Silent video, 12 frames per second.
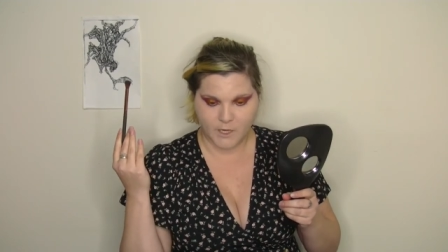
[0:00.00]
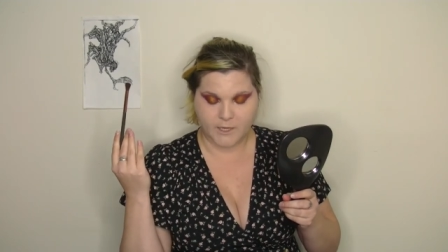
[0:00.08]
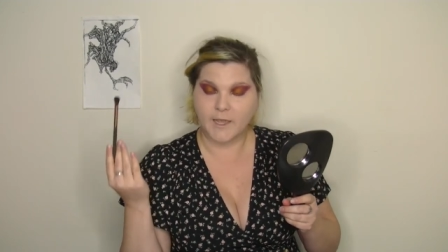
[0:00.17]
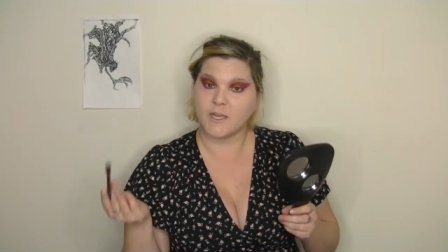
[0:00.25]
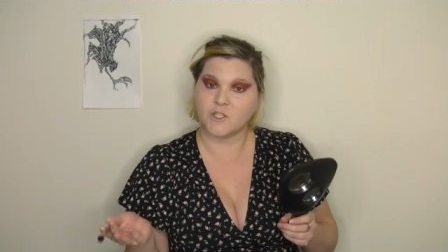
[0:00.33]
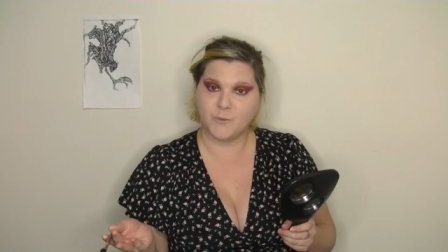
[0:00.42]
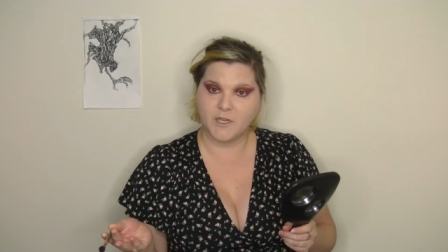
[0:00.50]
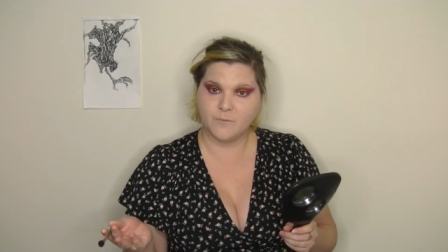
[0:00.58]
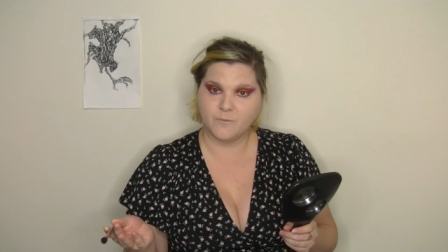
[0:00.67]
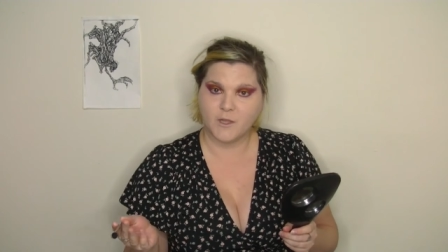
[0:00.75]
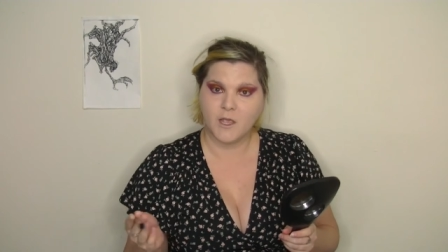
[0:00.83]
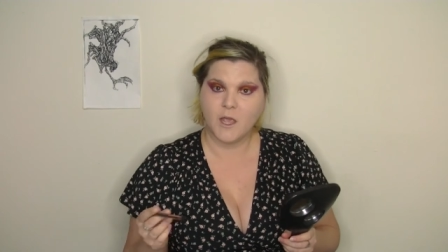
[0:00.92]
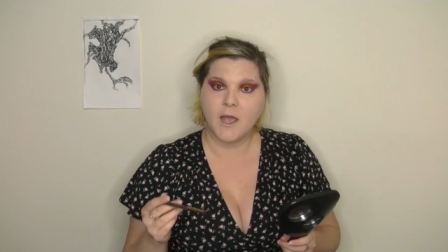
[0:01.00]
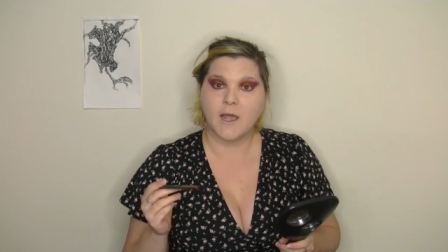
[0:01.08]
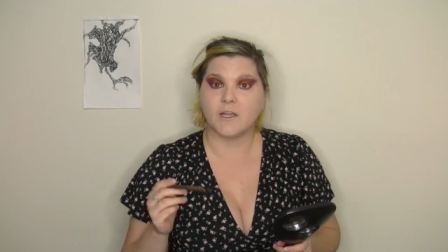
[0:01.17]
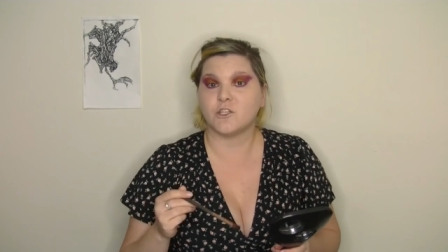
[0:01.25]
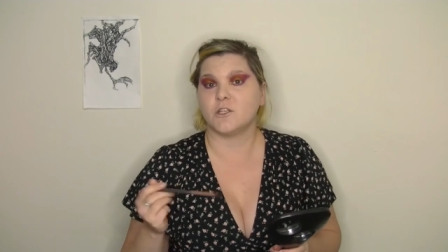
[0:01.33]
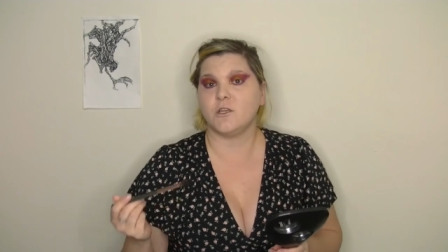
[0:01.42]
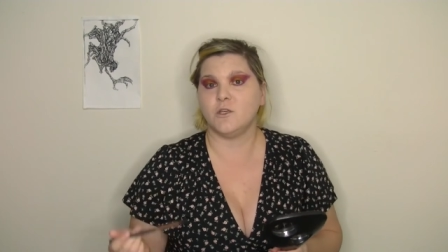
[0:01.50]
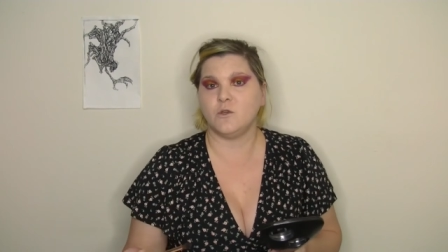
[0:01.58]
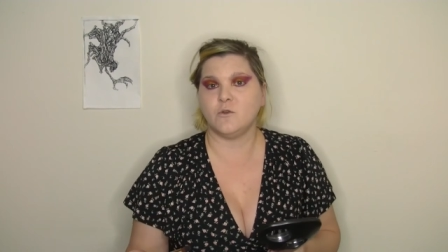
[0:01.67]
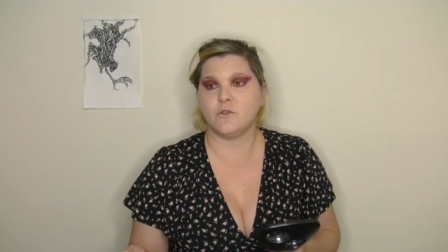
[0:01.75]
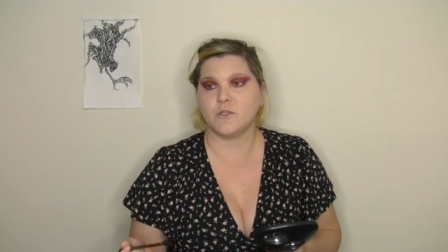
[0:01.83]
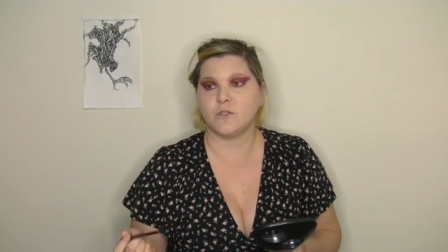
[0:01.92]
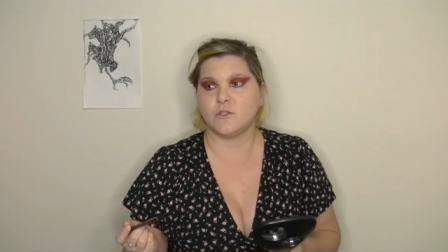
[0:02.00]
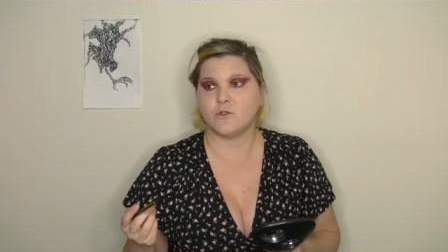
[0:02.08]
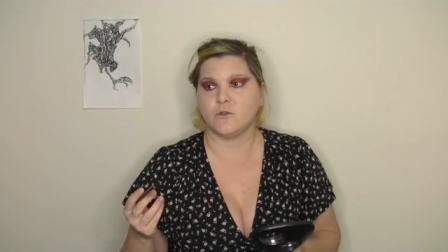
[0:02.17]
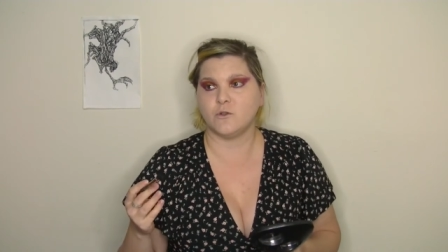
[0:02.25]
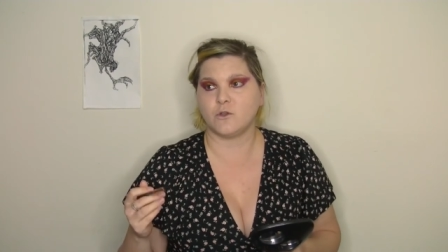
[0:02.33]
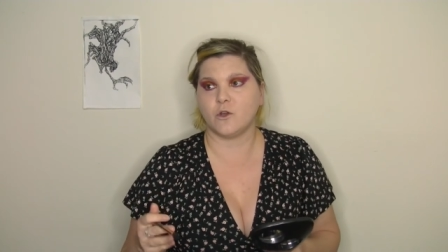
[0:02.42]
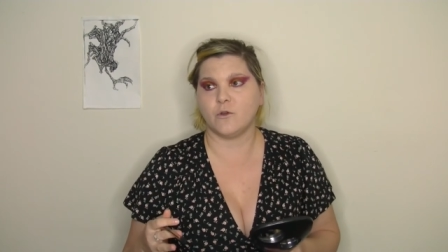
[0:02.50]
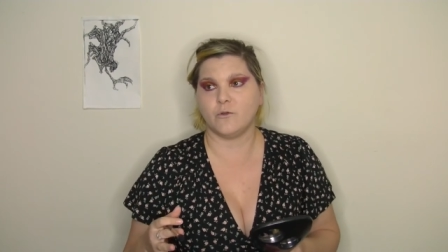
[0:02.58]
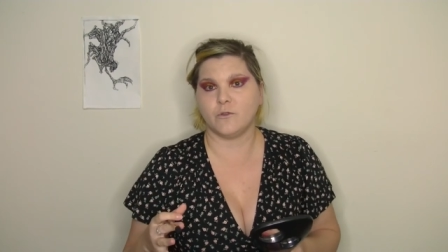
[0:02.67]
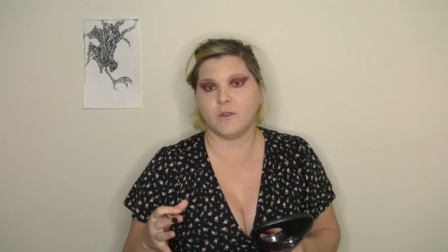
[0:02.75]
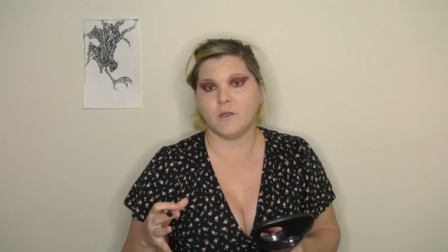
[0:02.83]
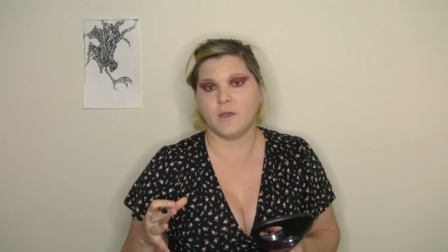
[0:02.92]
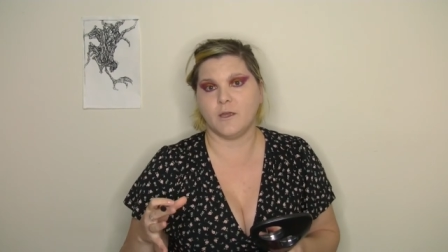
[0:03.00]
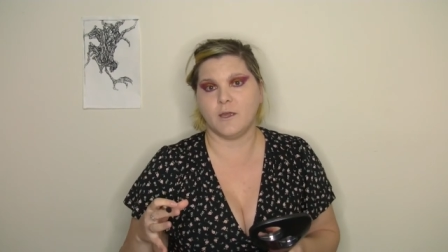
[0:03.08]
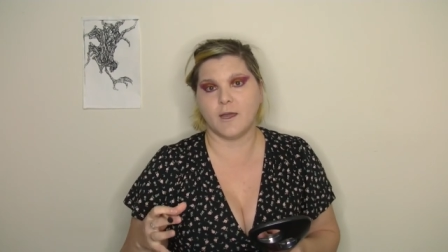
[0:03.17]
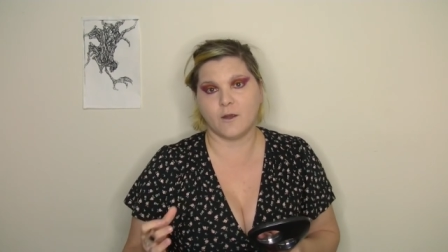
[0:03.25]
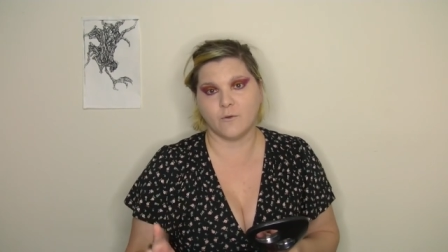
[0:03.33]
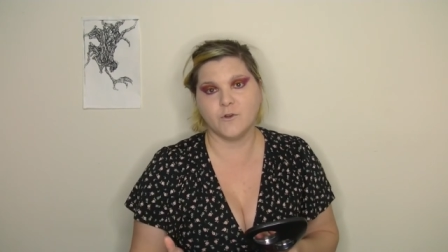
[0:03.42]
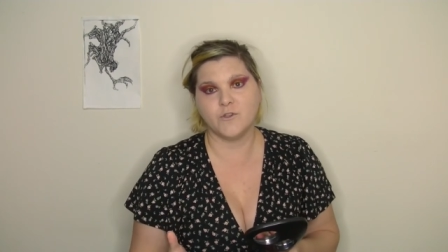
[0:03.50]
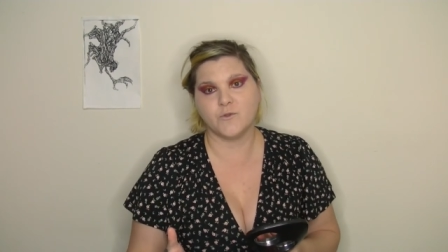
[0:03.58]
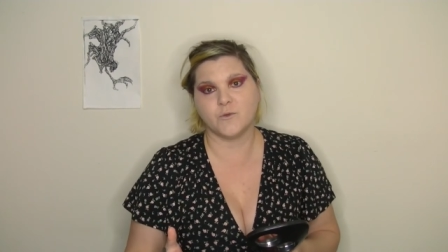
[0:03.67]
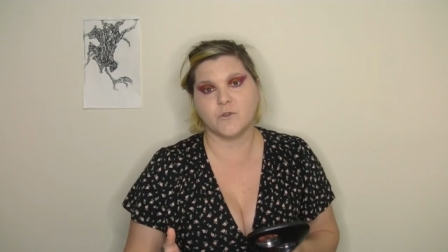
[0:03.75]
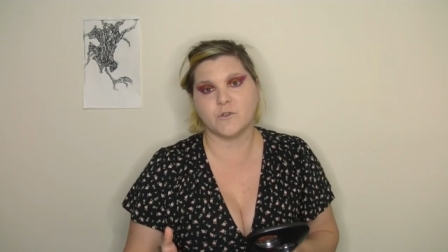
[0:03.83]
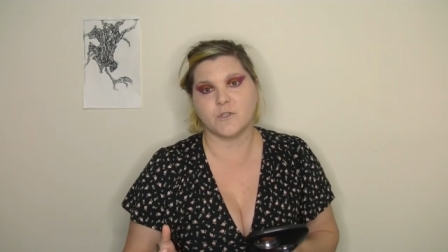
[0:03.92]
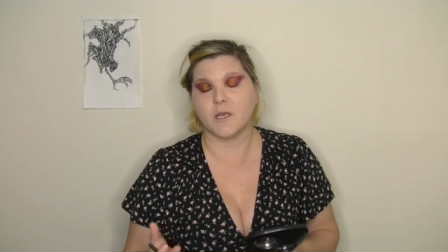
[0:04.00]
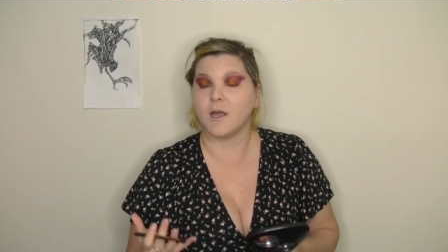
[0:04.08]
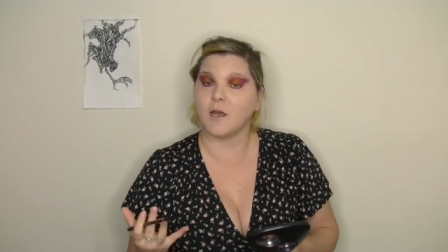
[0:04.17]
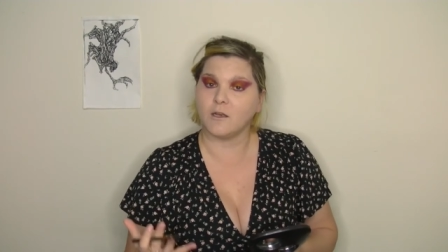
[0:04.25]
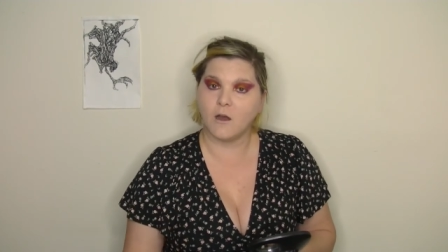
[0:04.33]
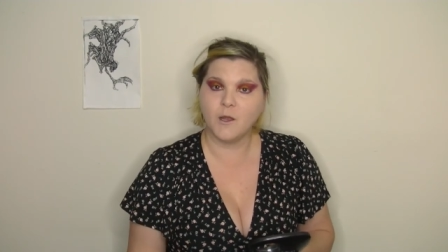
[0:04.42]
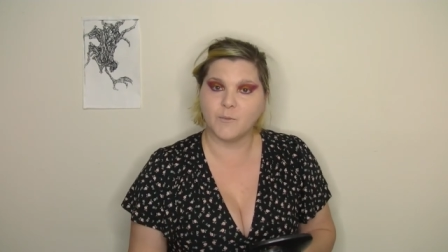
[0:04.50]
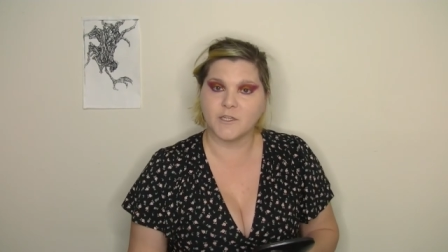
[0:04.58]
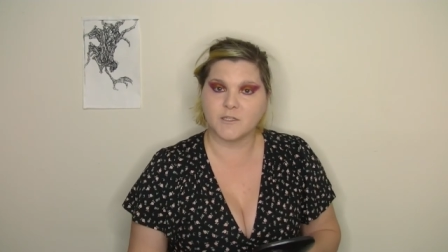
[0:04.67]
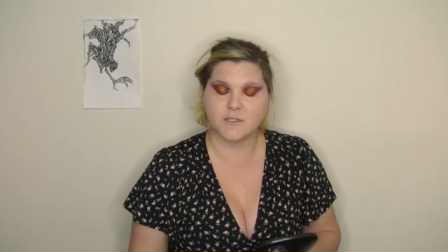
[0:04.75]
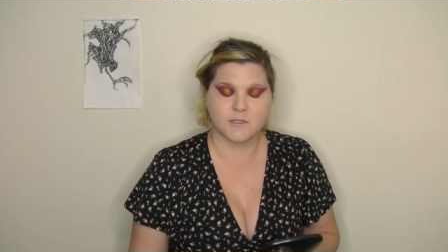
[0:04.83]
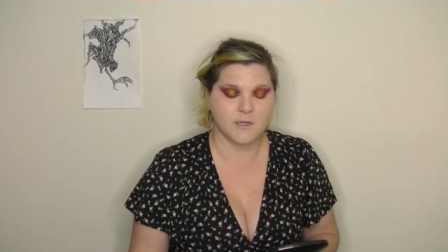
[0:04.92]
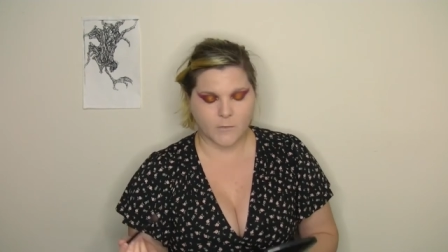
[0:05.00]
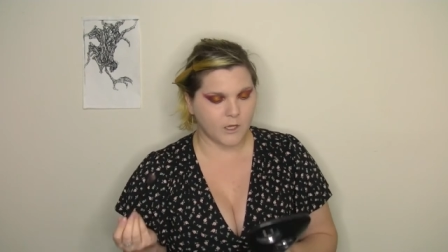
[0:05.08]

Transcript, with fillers: Kashmir, actually use it to coat their arrows because they hunt ibis.